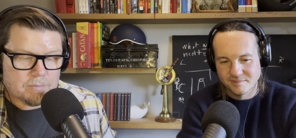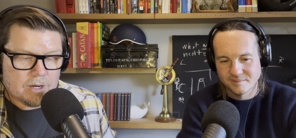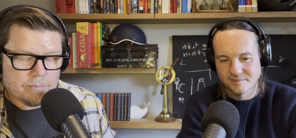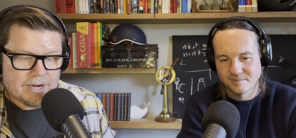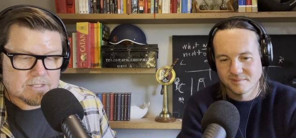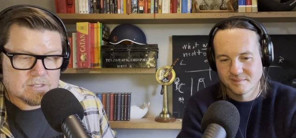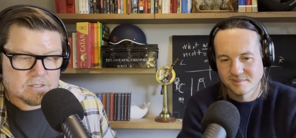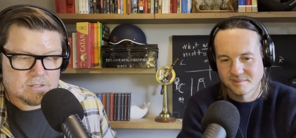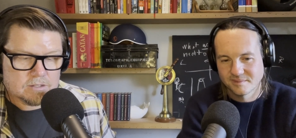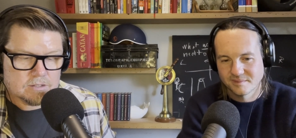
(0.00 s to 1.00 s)

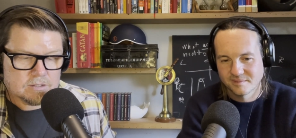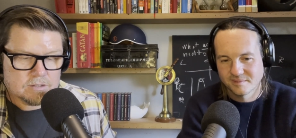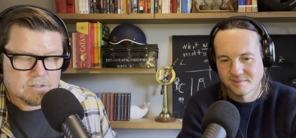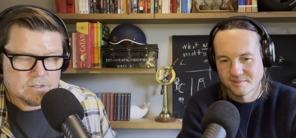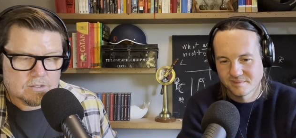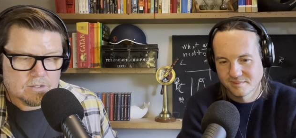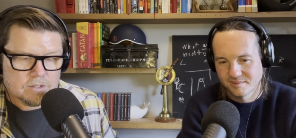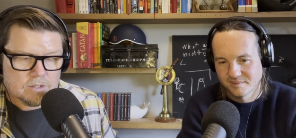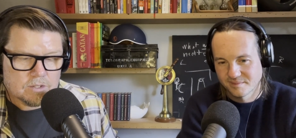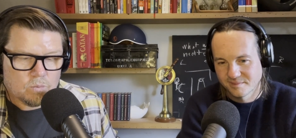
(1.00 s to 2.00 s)
Speaker 1: malpractice,
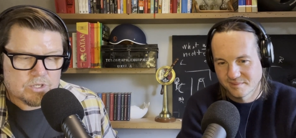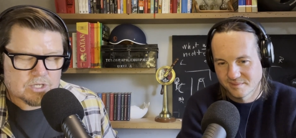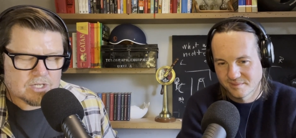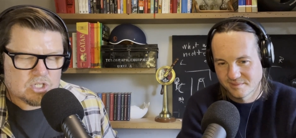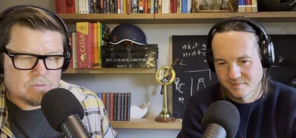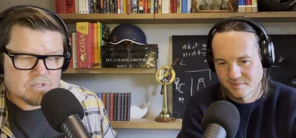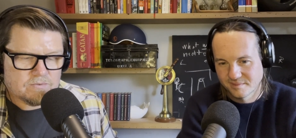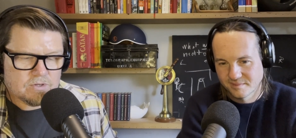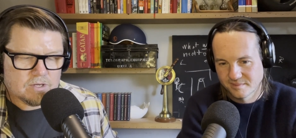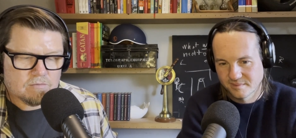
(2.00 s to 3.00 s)
which I assume is
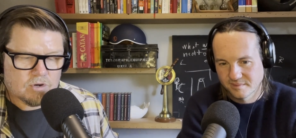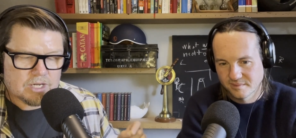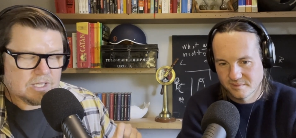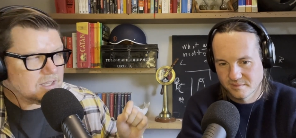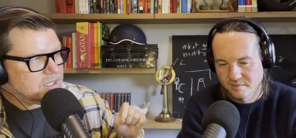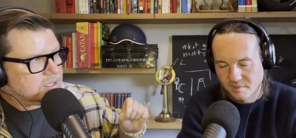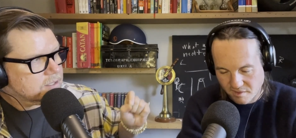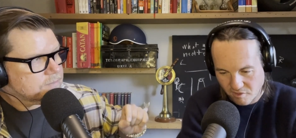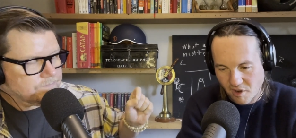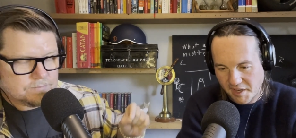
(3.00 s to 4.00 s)
for writing the.
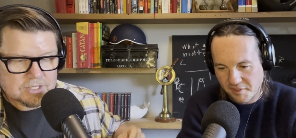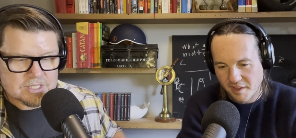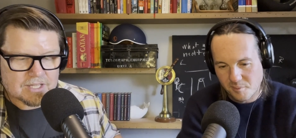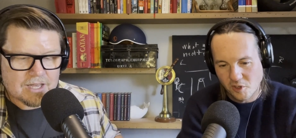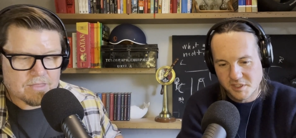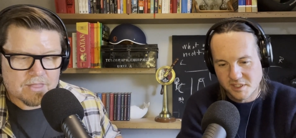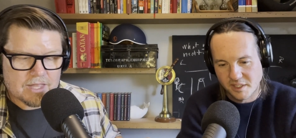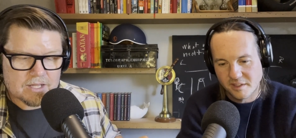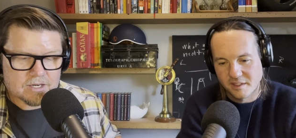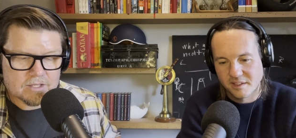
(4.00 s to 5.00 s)
the writing the. Other than yeah. that, I